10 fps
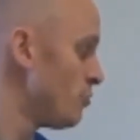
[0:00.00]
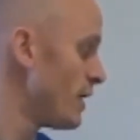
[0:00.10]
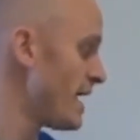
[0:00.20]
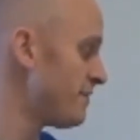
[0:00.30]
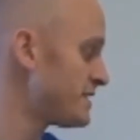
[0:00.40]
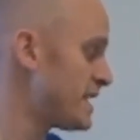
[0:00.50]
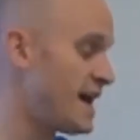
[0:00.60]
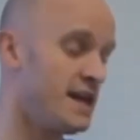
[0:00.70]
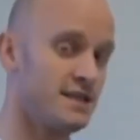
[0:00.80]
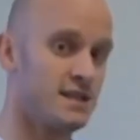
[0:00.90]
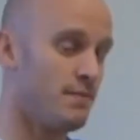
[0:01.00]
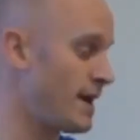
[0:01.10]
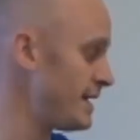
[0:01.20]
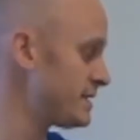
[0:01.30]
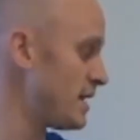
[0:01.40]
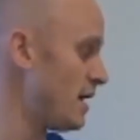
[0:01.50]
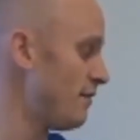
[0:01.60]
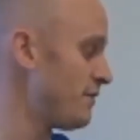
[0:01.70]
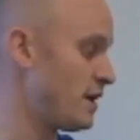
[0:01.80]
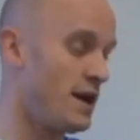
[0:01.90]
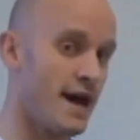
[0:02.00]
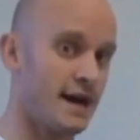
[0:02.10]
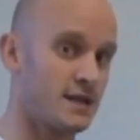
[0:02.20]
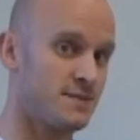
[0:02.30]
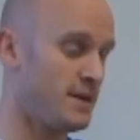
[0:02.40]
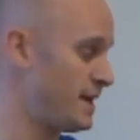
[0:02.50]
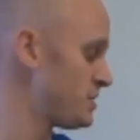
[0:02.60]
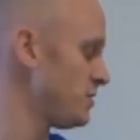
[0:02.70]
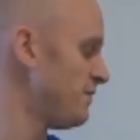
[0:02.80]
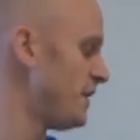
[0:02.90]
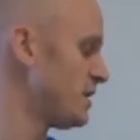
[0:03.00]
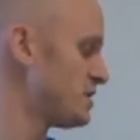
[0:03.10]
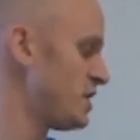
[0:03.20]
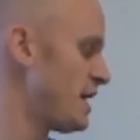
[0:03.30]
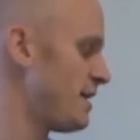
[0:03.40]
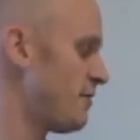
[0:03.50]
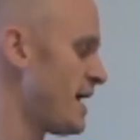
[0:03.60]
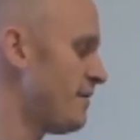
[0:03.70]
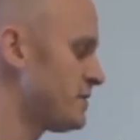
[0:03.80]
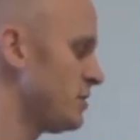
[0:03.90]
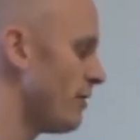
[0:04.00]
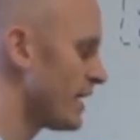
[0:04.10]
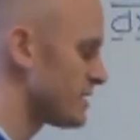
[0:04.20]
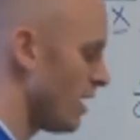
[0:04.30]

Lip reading: We have 10 as the base of an exponential function, and we have 2x.